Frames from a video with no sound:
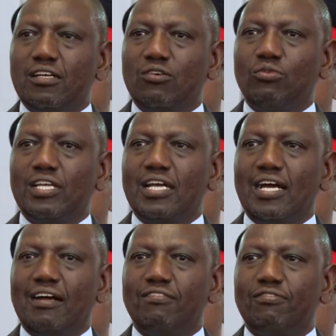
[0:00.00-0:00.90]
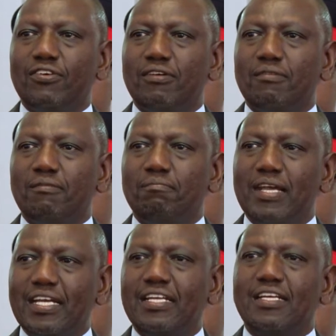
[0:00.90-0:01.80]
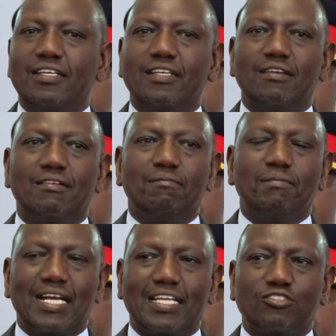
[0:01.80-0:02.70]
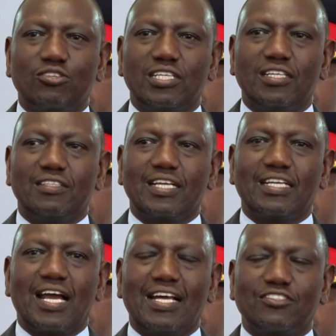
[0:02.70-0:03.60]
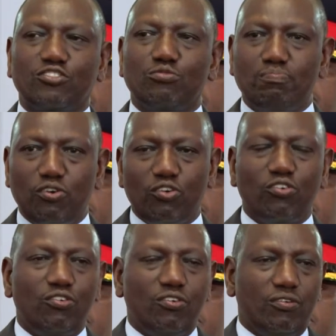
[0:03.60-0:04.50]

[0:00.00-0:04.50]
we have made it mandatory that as you borrow,